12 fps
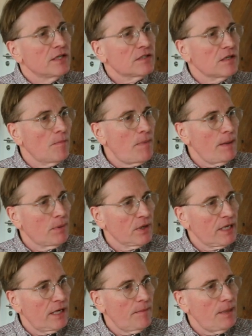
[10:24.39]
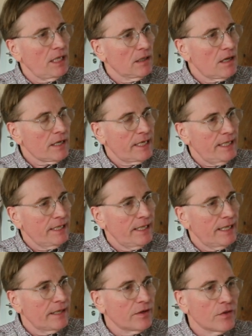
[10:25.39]
Some people are going to be lucky and
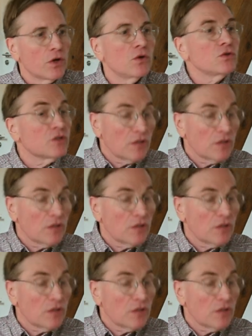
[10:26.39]
get into those.